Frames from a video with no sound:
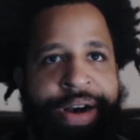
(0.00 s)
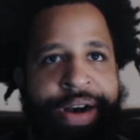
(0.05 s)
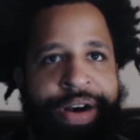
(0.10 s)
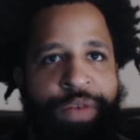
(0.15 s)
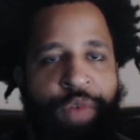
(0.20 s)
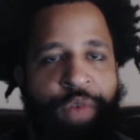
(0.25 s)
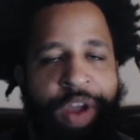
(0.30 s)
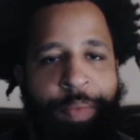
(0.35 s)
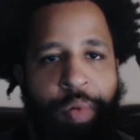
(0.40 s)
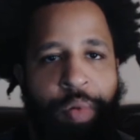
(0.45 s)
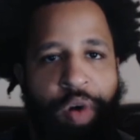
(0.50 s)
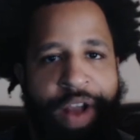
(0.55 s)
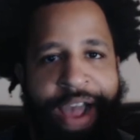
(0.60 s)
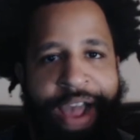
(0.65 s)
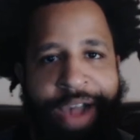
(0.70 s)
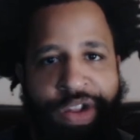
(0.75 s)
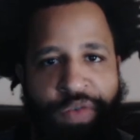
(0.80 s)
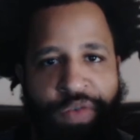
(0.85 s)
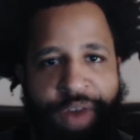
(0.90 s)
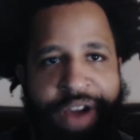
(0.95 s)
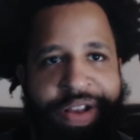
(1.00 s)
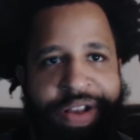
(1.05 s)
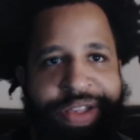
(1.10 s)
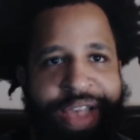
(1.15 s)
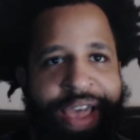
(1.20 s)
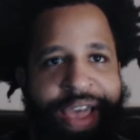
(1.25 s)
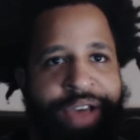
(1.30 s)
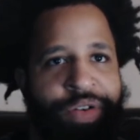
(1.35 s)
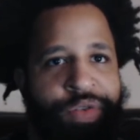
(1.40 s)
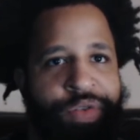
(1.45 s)
Ray Borg has around his
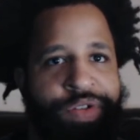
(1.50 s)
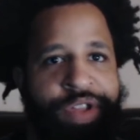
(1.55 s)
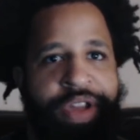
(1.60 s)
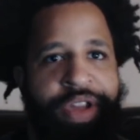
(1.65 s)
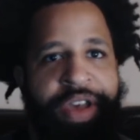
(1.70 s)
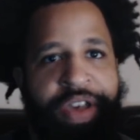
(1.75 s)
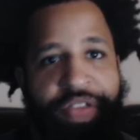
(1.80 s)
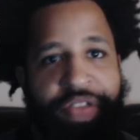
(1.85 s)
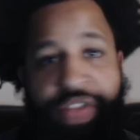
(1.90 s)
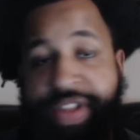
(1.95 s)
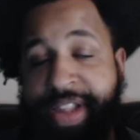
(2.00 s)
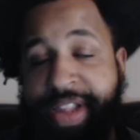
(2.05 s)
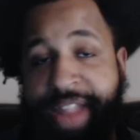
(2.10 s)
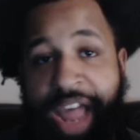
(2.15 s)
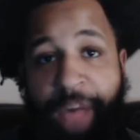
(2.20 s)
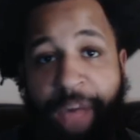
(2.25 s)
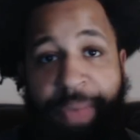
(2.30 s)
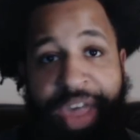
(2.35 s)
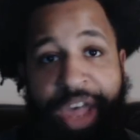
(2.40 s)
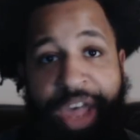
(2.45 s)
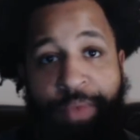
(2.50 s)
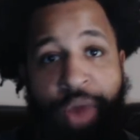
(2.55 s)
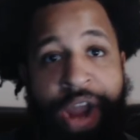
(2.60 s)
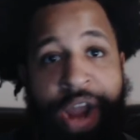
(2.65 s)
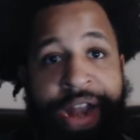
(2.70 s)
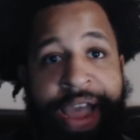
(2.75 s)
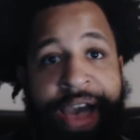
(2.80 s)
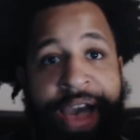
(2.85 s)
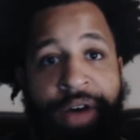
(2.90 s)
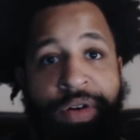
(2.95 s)
ankles, this is helping him right
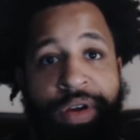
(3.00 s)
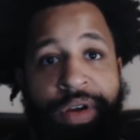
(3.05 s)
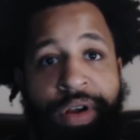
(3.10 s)
now.